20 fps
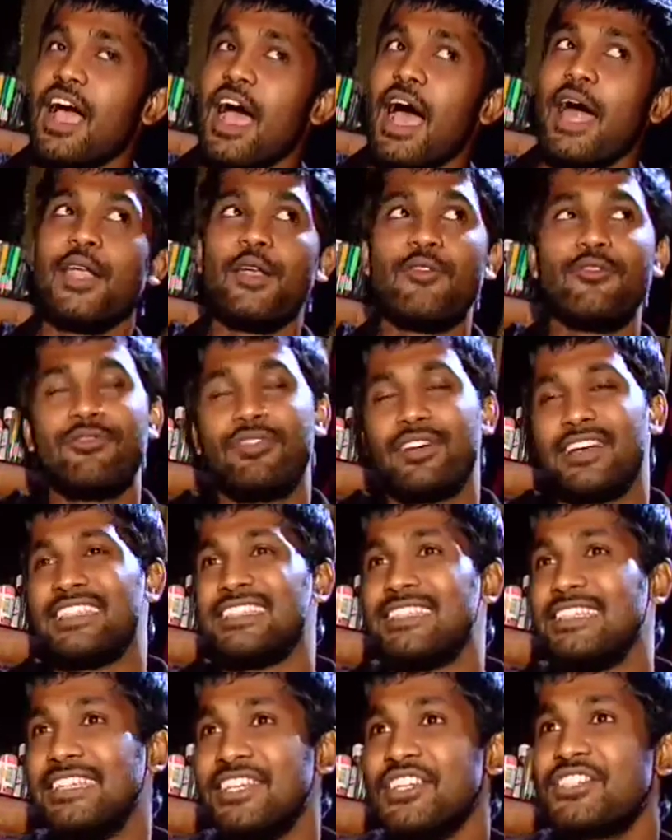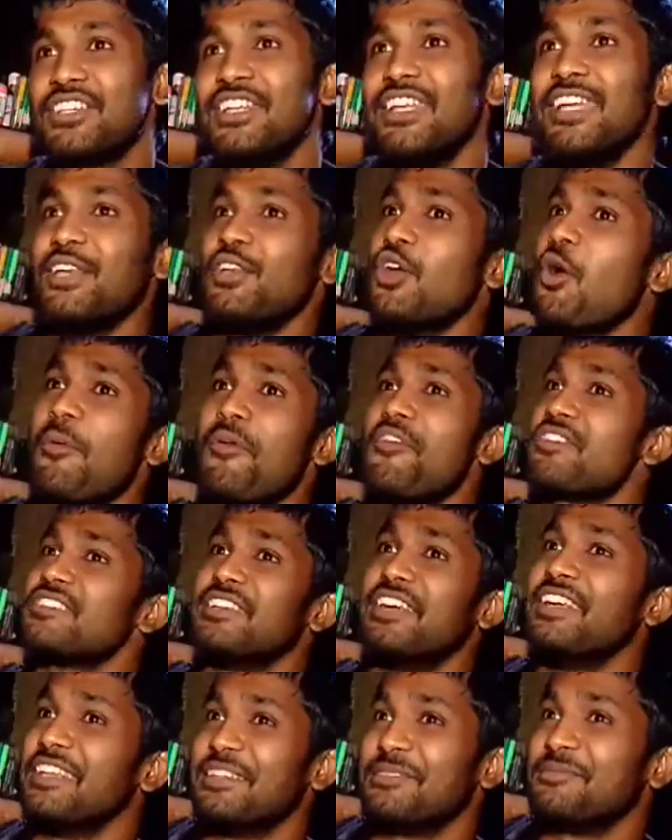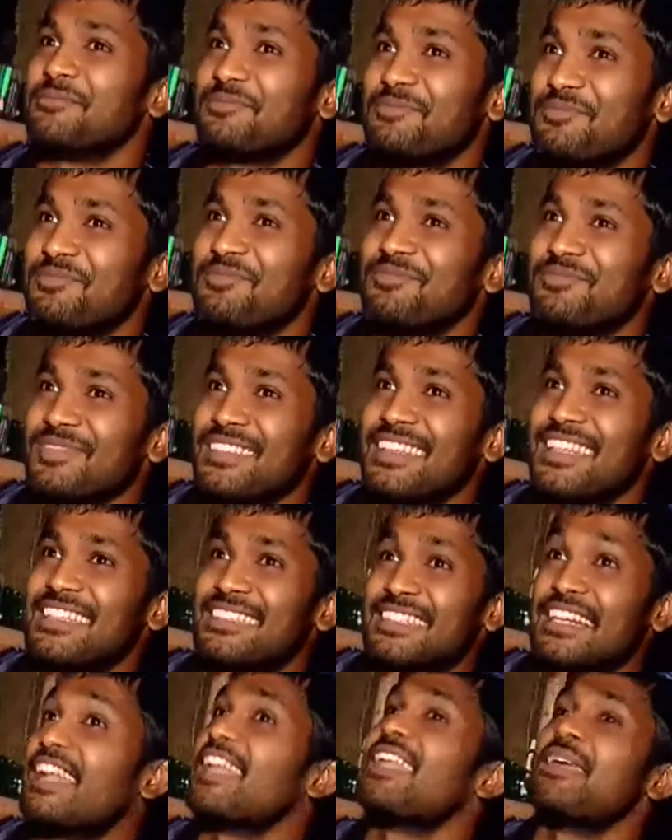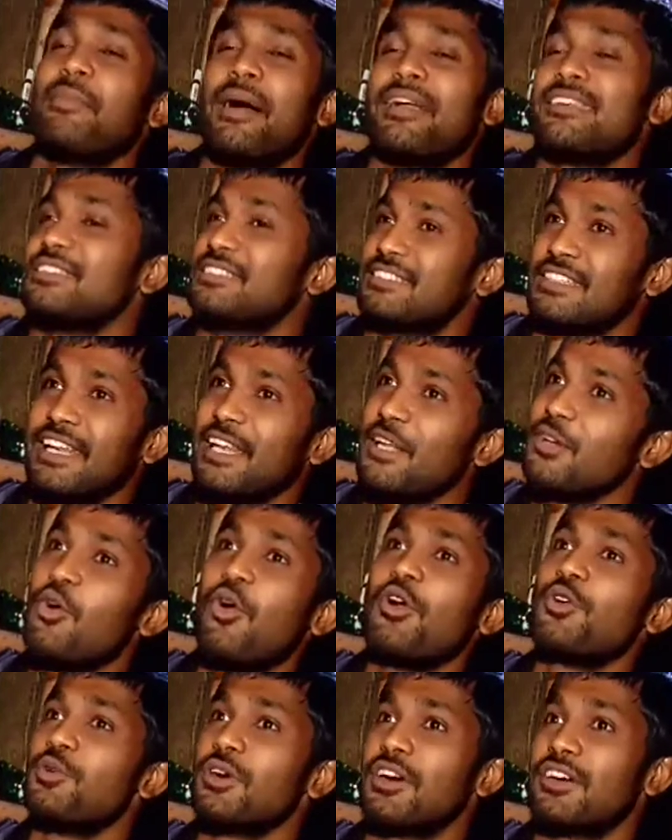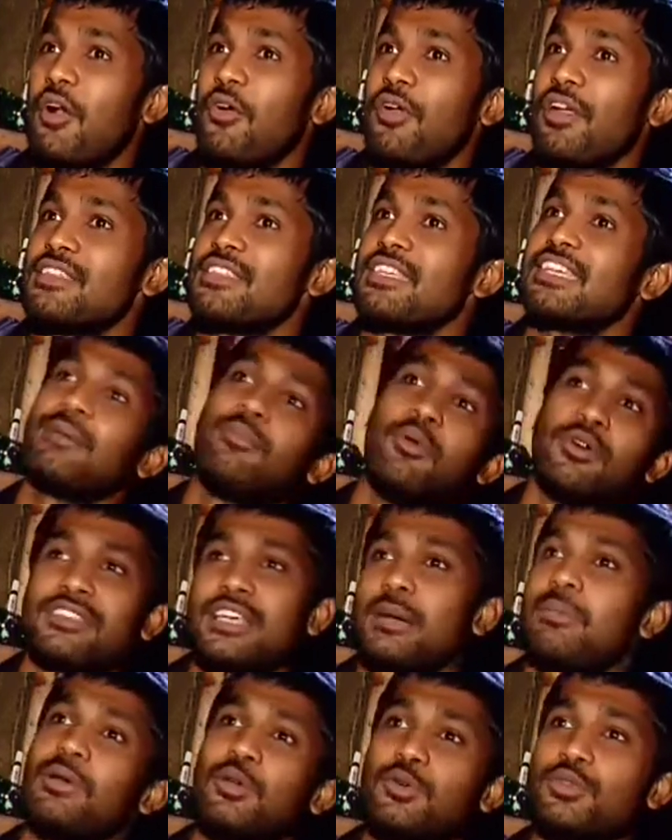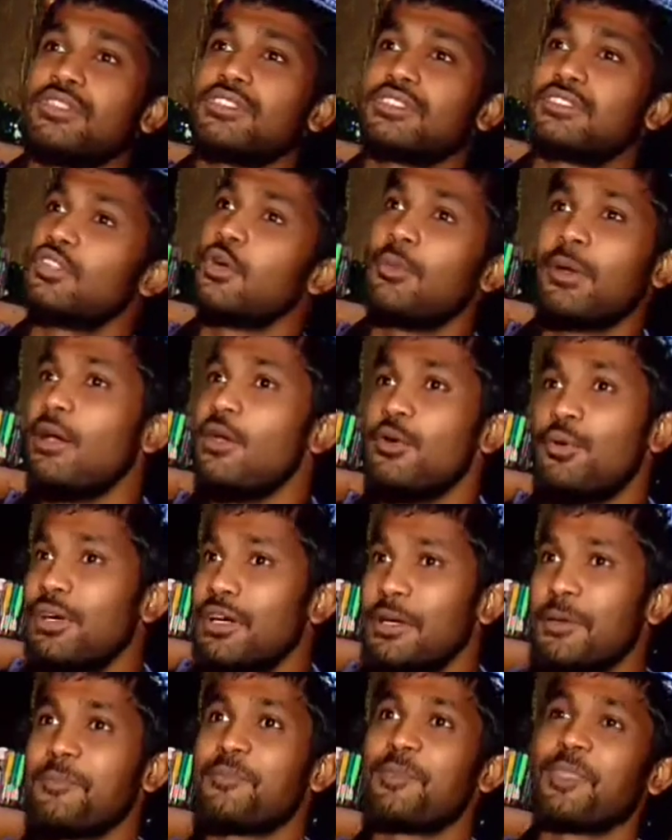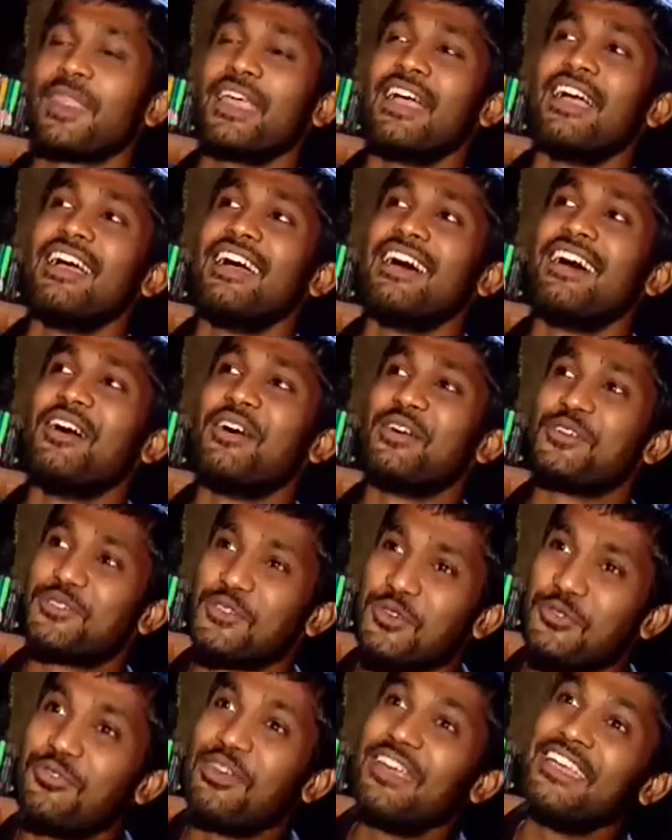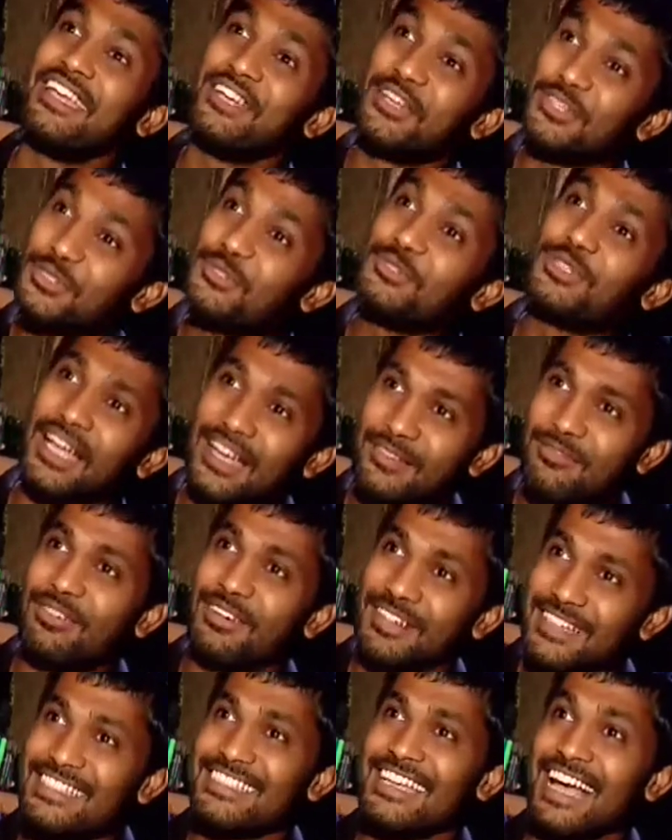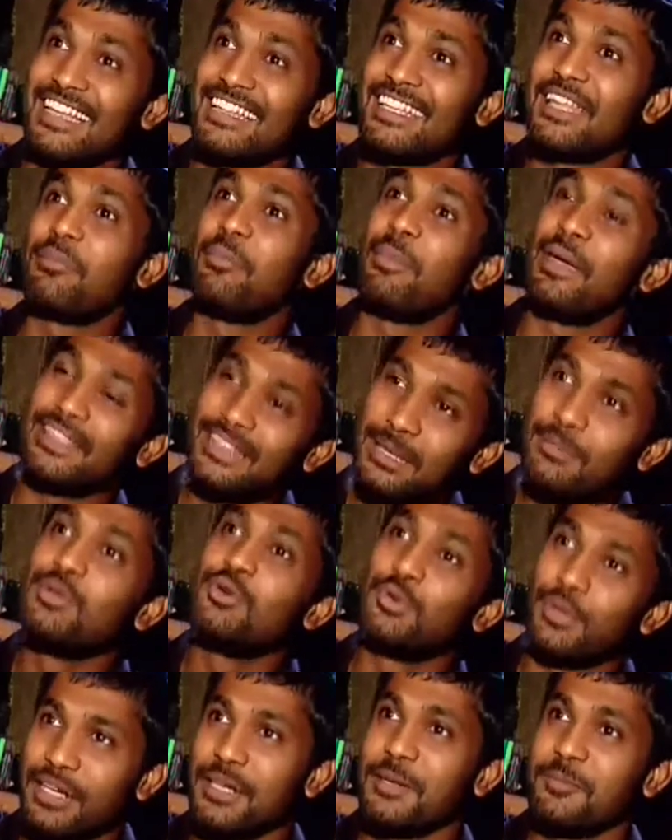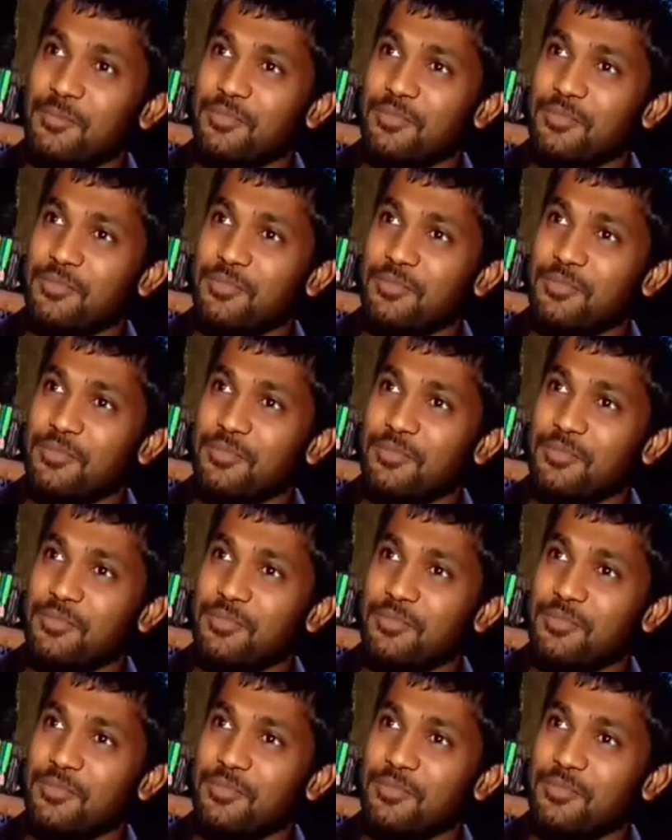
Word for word: And initially nobody was ready. Like suddenly imagine suddenly go to a crowd and say, okay, boys, come and do this. Nobody will do it. so we need to do that first and then make them do it.